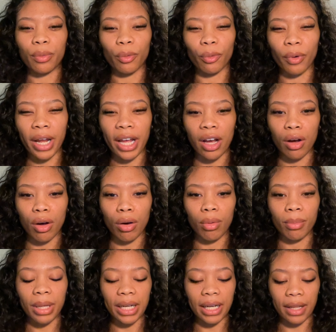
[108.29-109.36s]

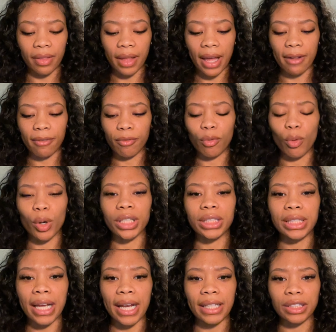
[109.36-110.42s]
realm and in that
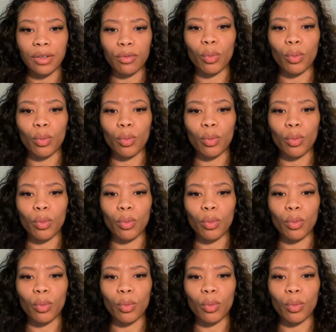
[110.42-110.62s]
vortex of